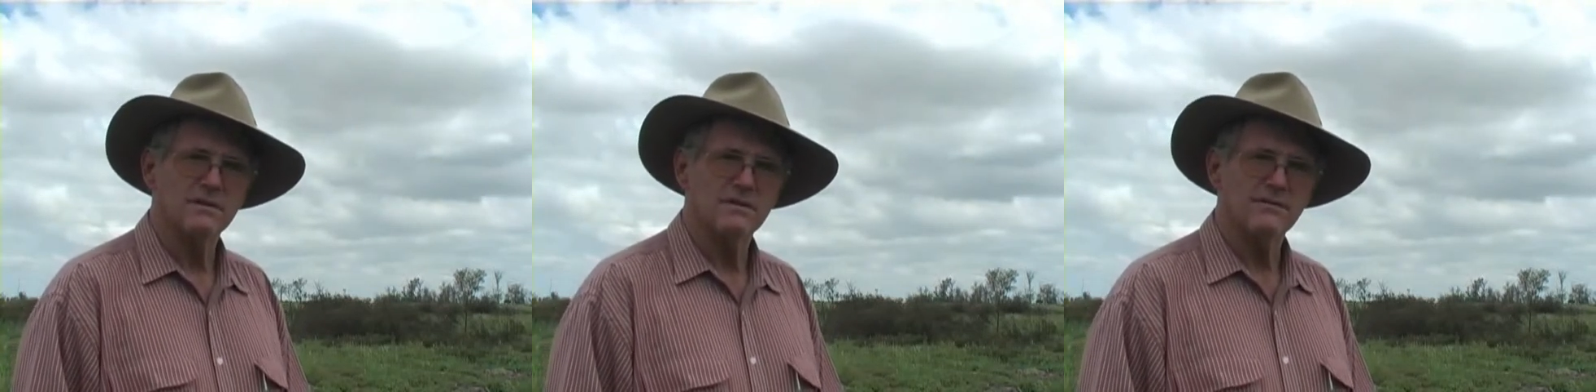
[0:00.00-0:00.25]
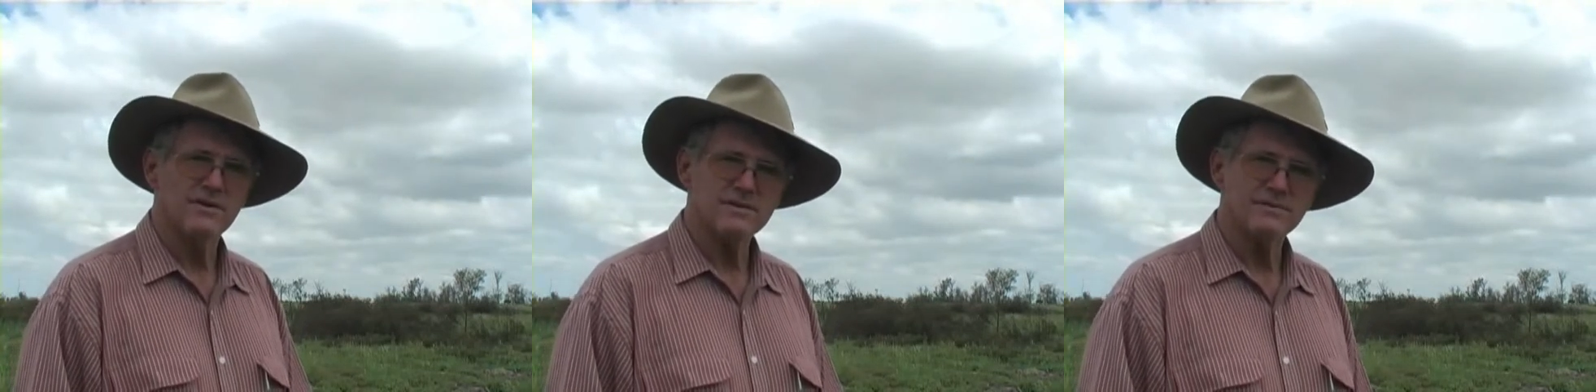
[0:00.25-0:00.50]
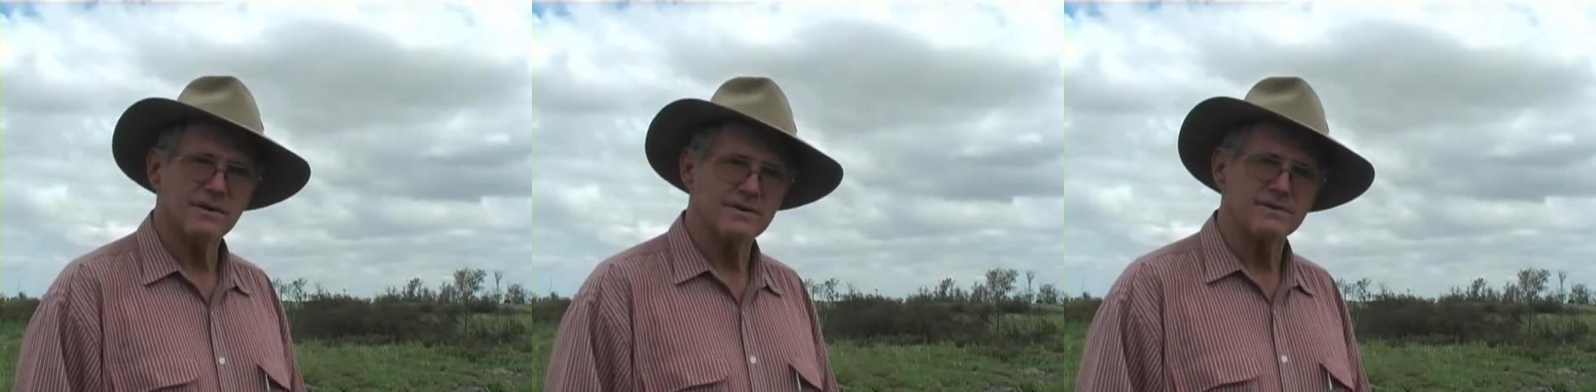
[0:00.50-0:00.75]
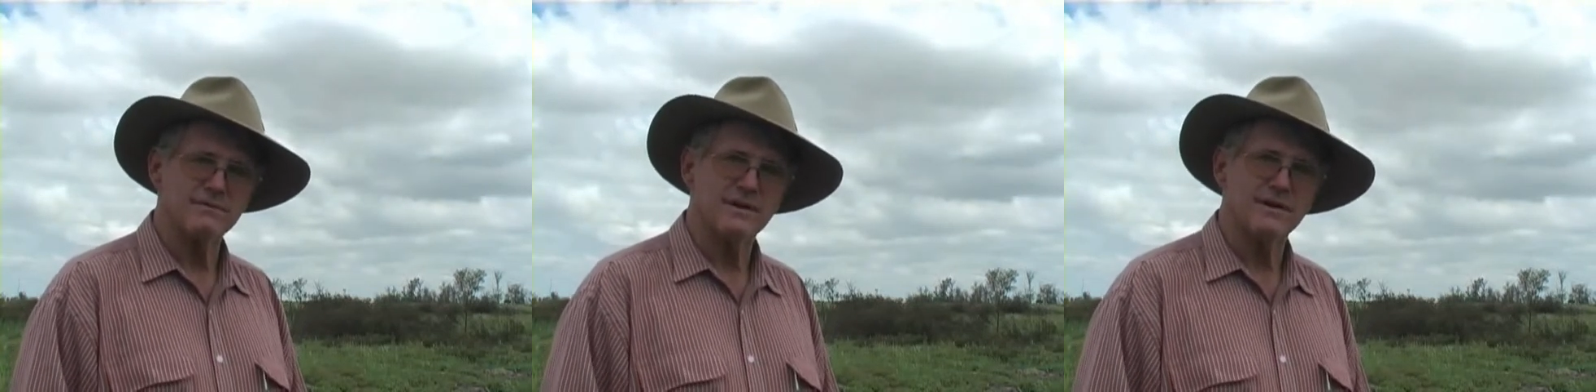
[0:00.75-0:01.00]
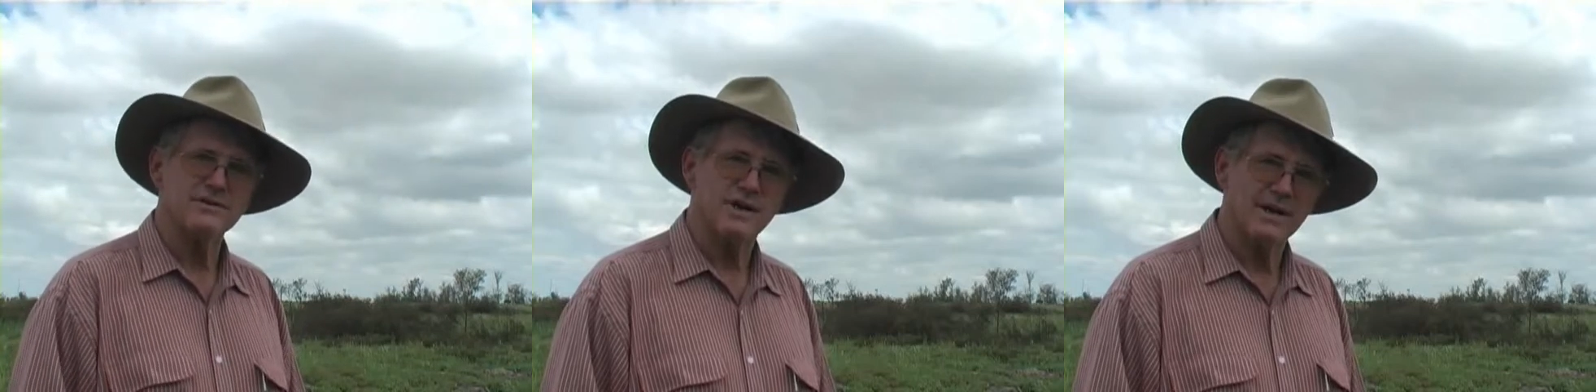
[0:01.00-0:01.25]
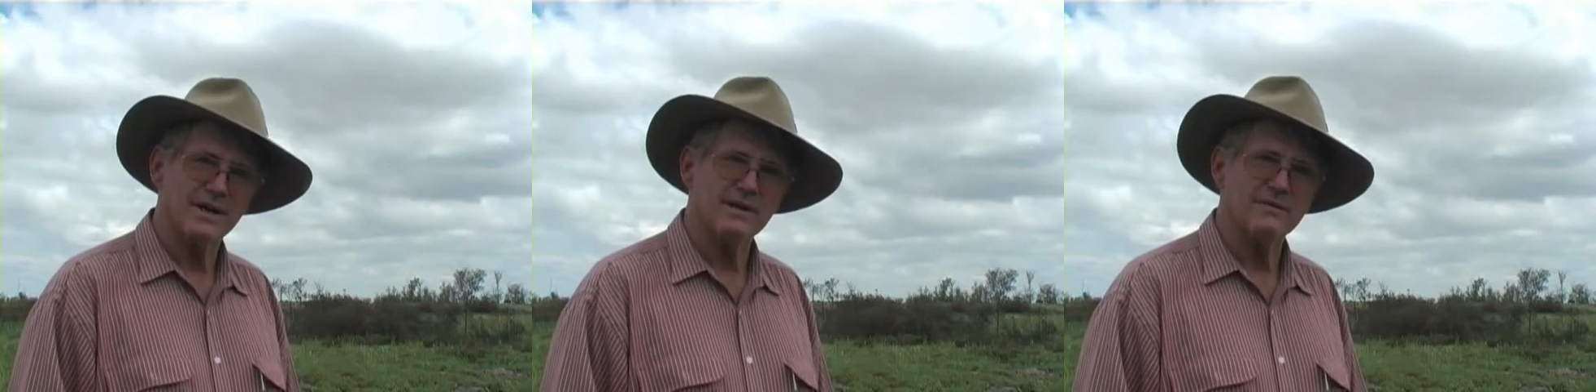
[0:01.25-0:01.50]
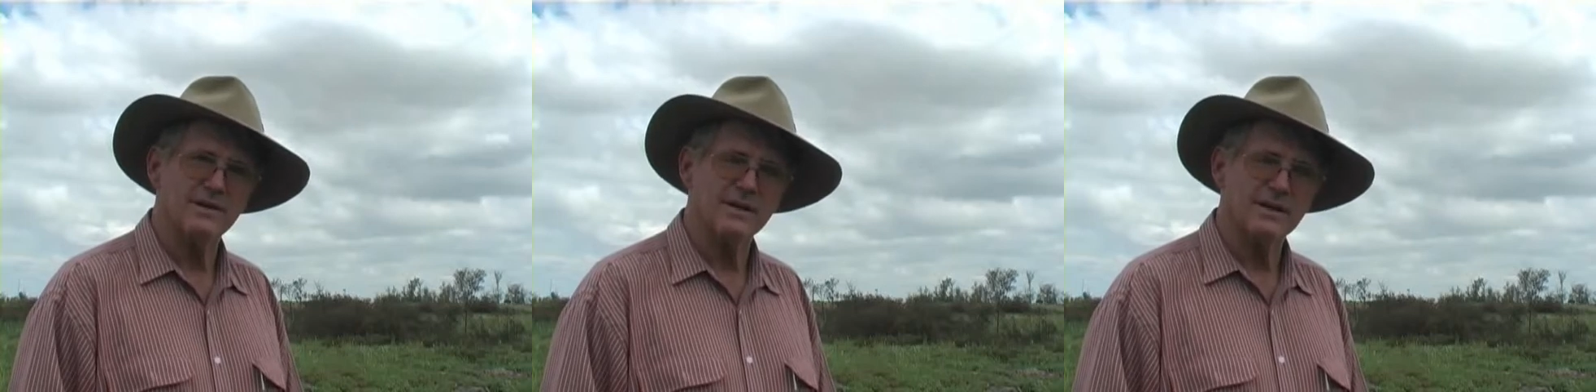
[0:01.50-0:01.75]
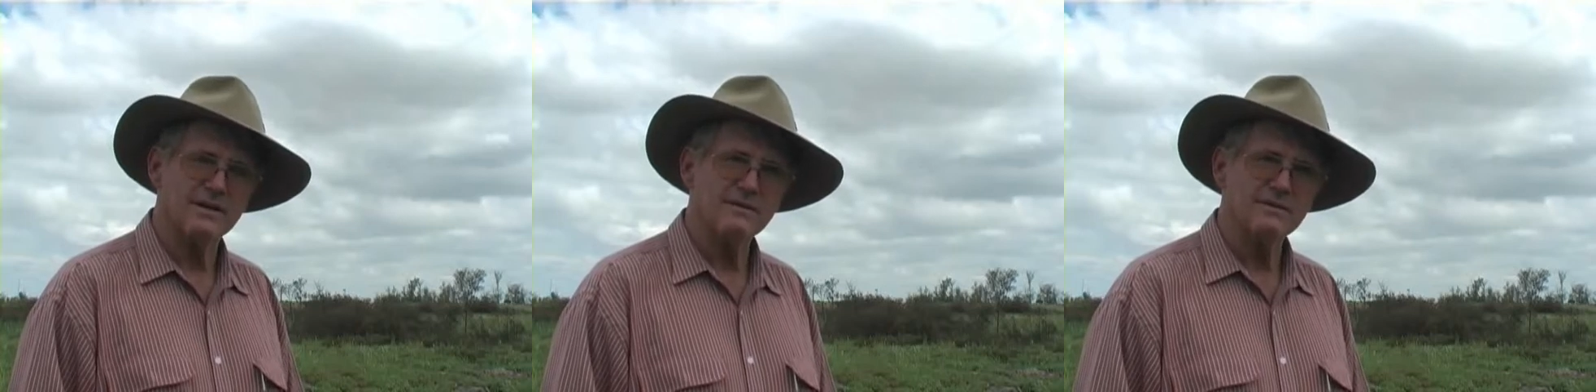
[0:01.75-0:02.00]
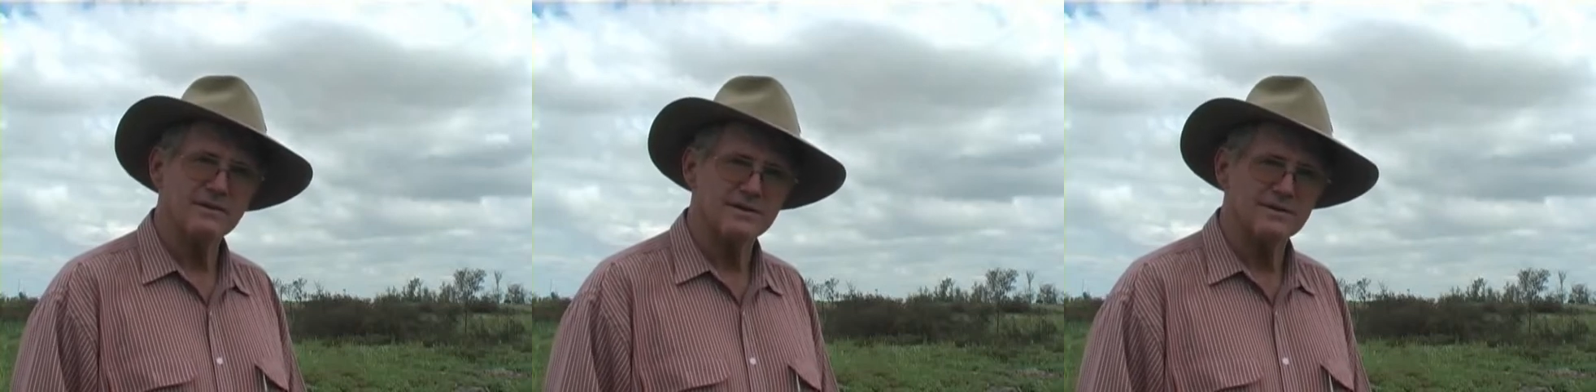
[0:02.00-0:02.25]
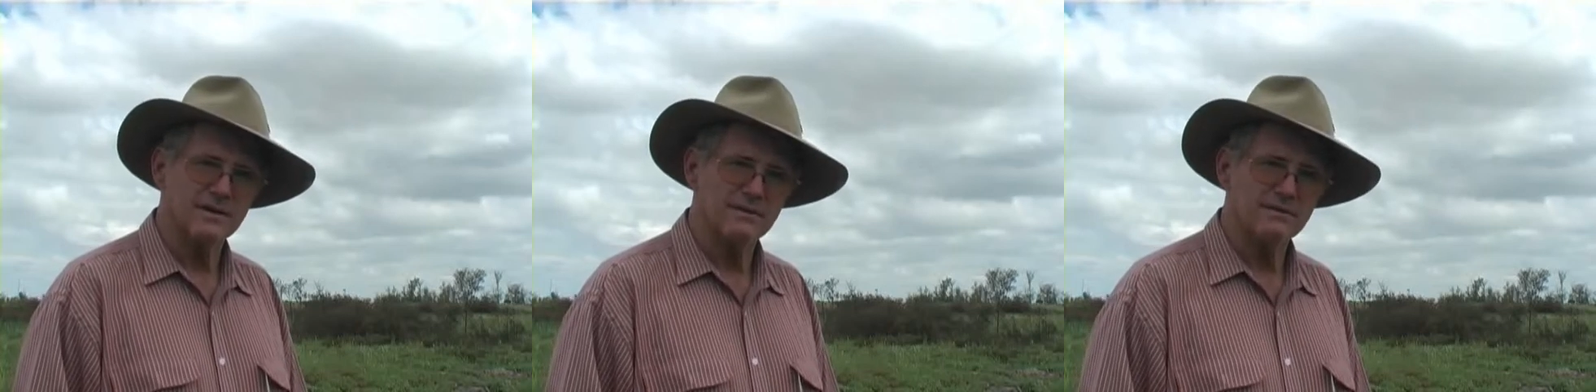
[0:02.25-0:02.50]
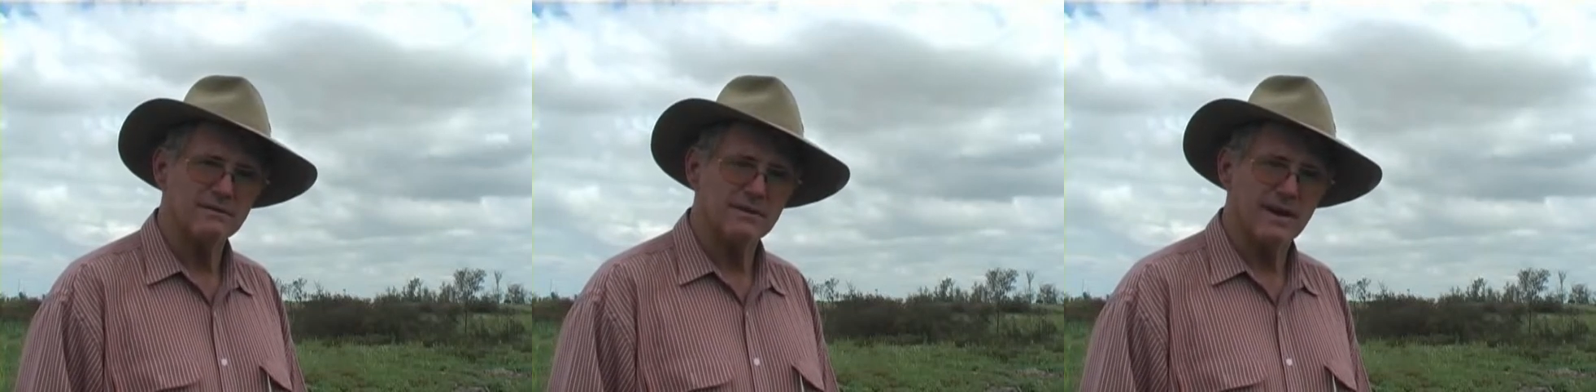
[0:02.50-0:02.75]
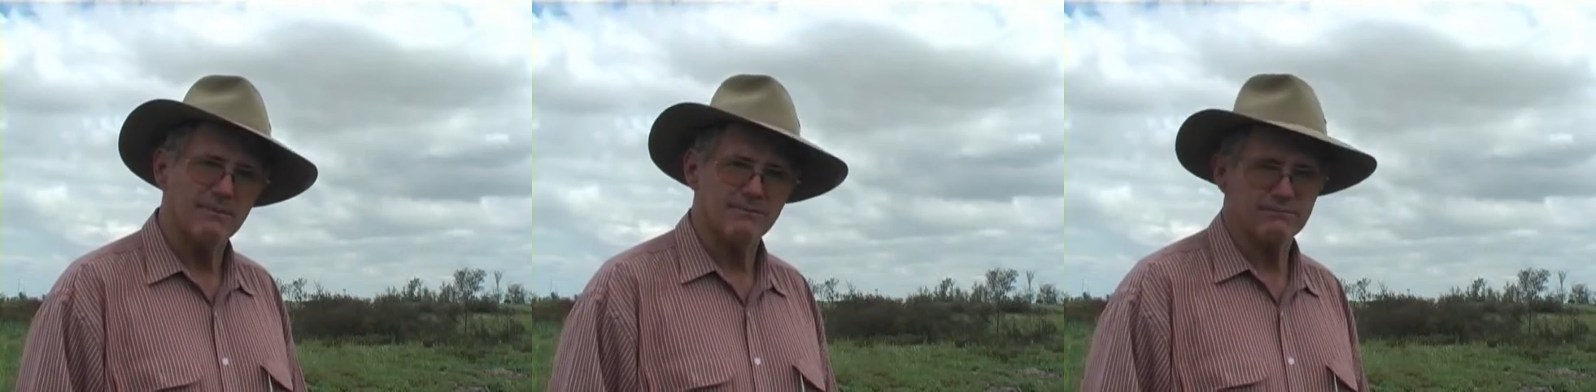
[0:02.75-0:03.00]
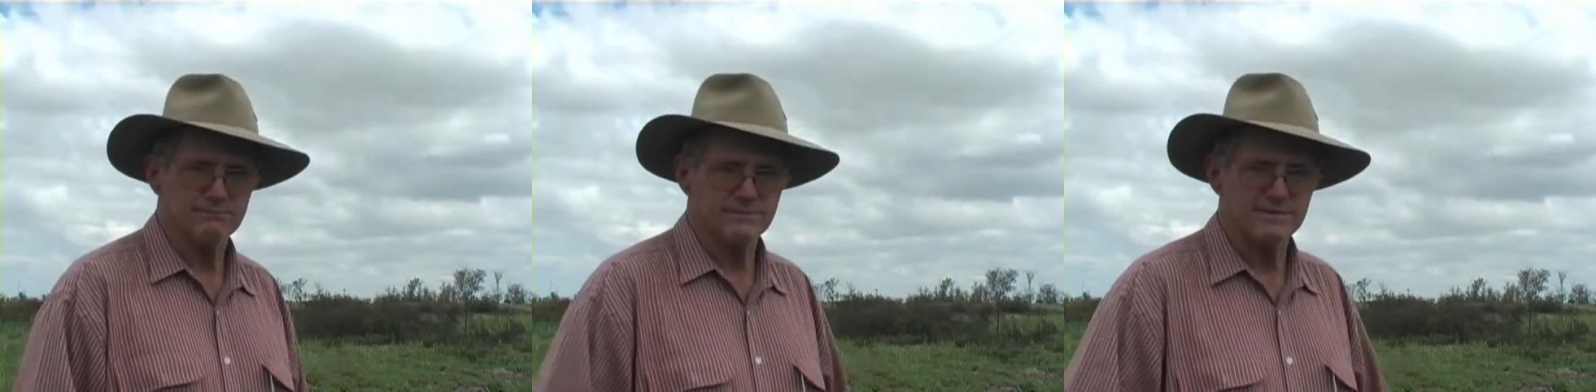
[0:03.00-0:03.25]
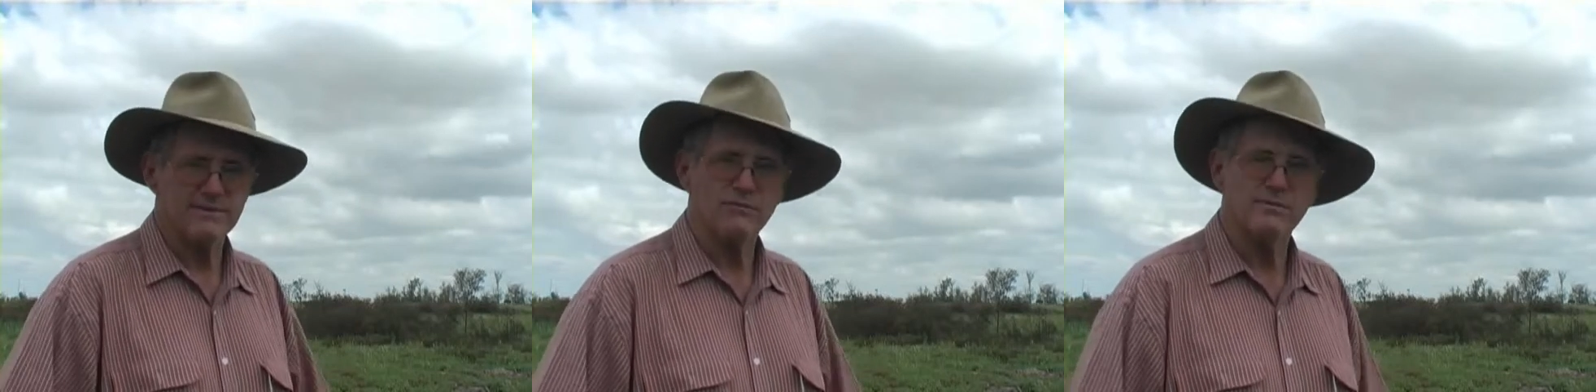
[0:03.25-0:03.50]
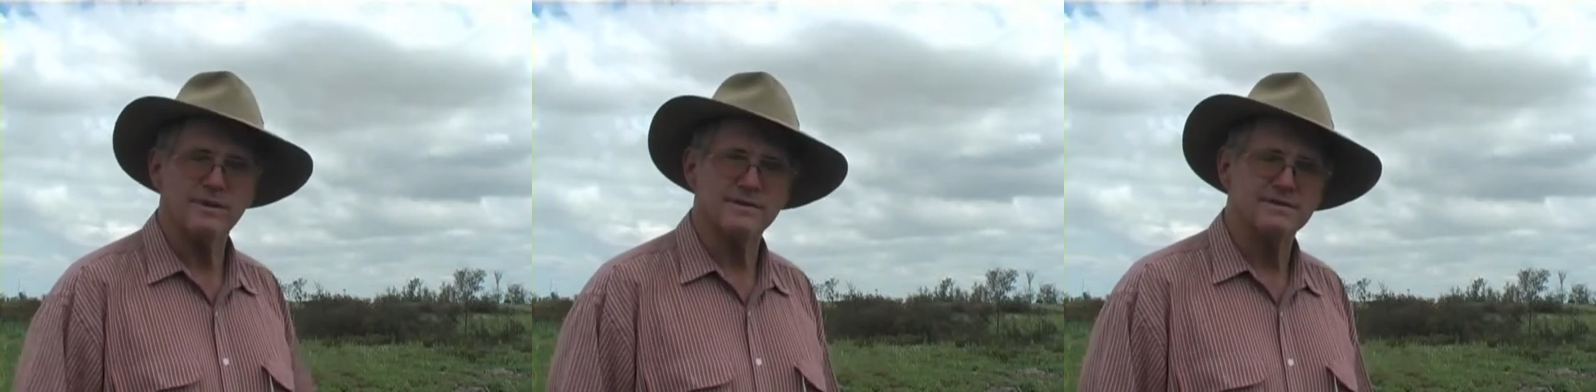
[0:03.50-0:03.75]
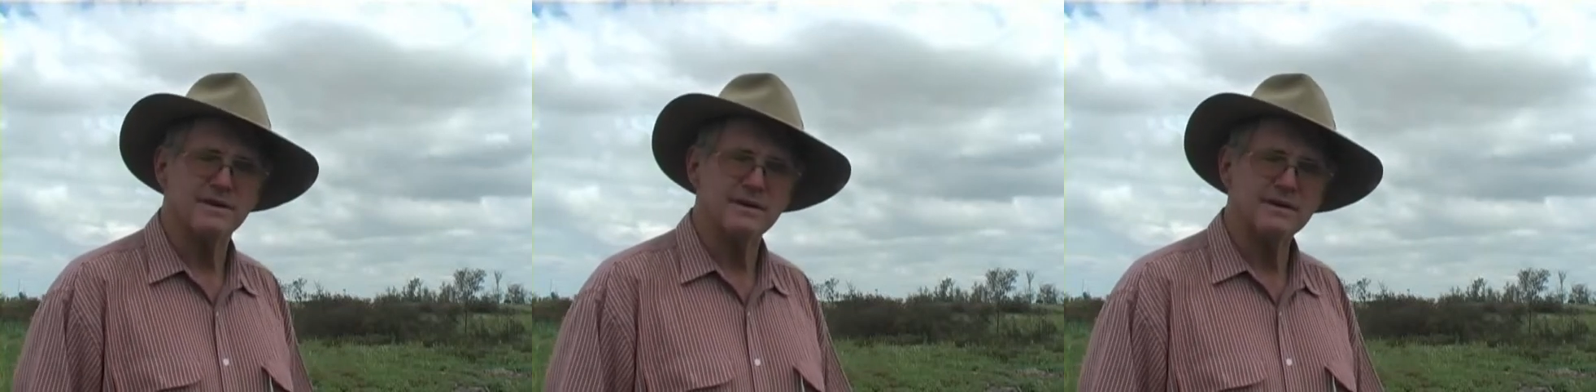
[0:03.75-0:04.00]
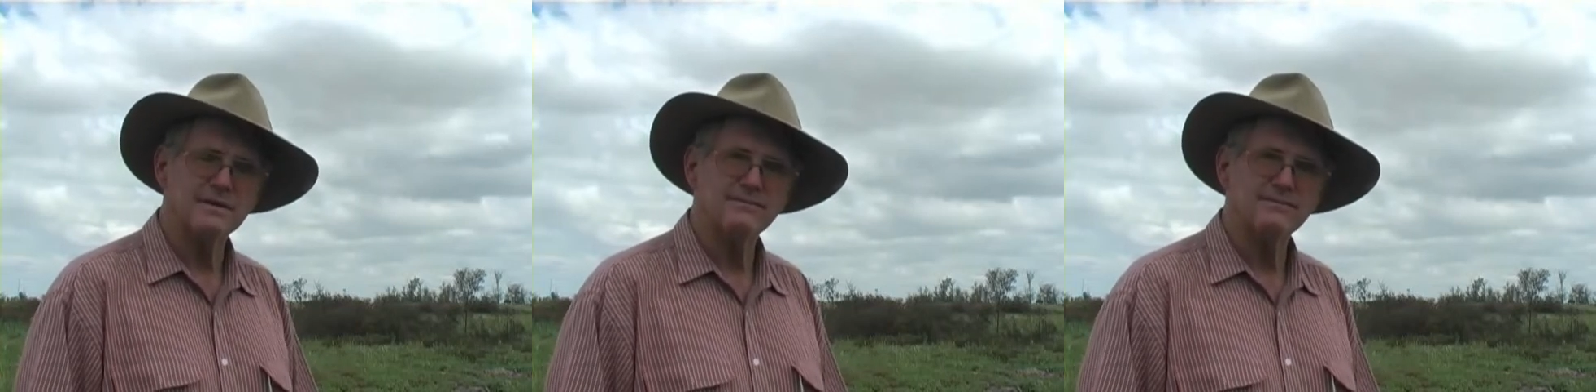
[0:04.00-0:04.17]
The first one is to run a chain over it again as they get up several metres high.